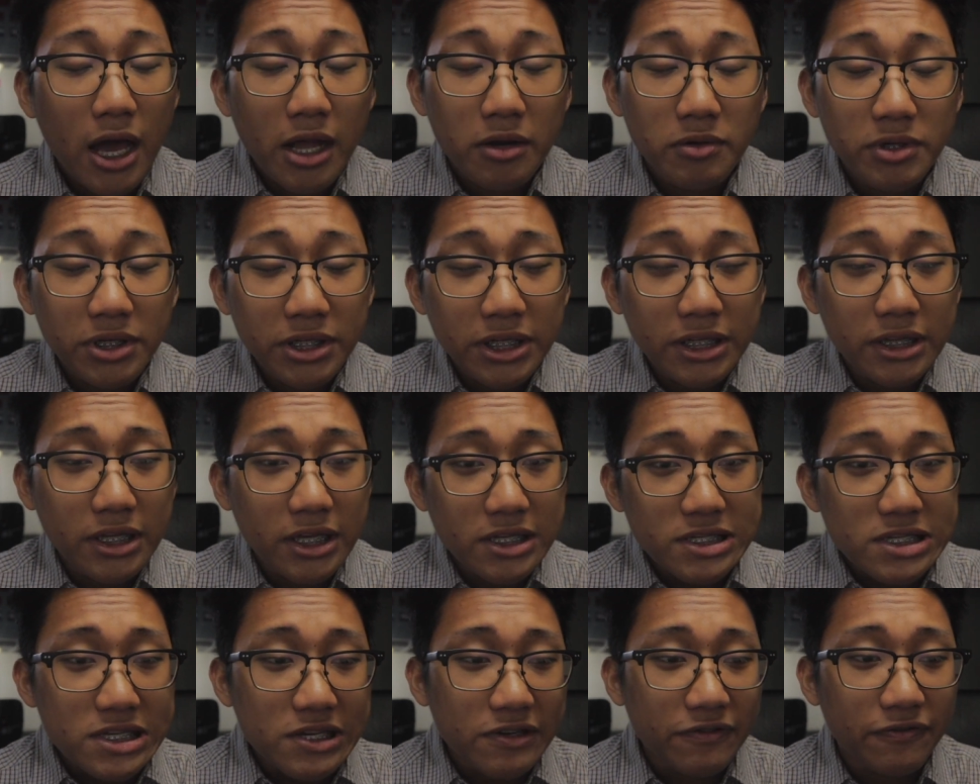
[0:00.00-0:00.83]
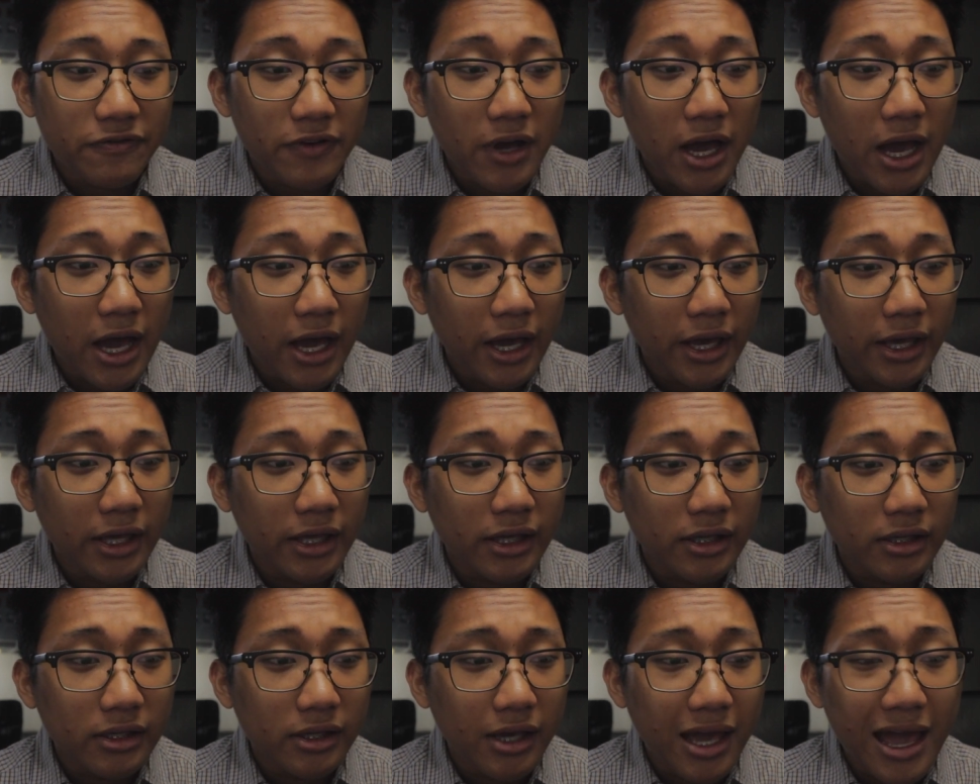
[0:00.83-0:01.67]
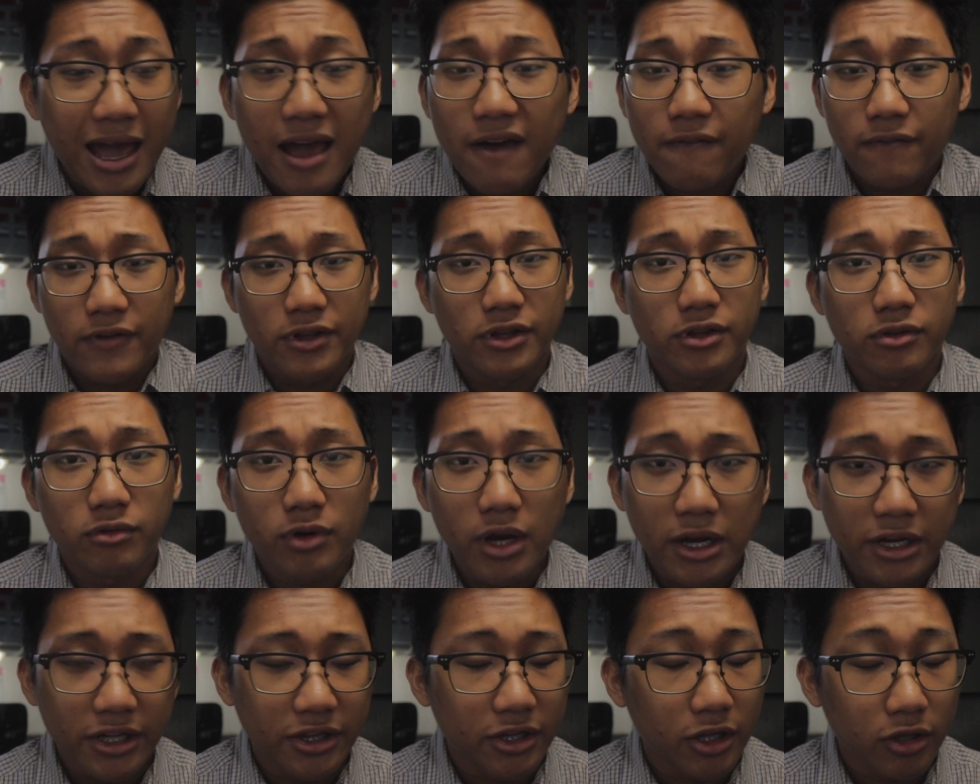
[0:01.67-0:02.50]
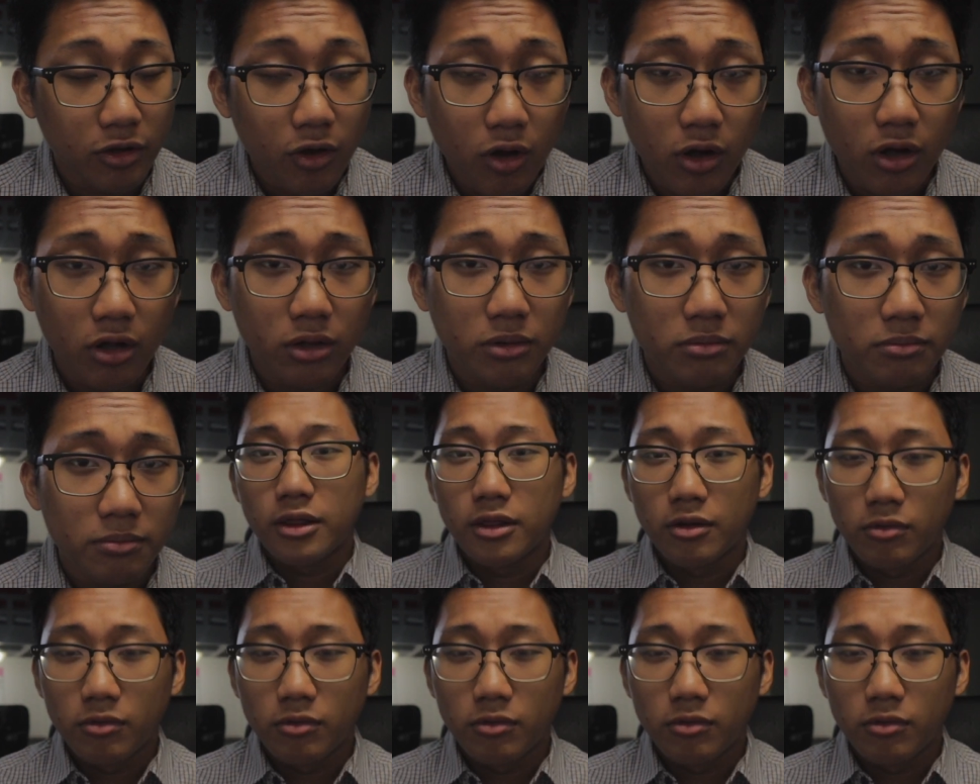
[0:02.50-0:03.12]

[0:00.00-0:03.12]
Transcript: I read it as if I haven't read it at all.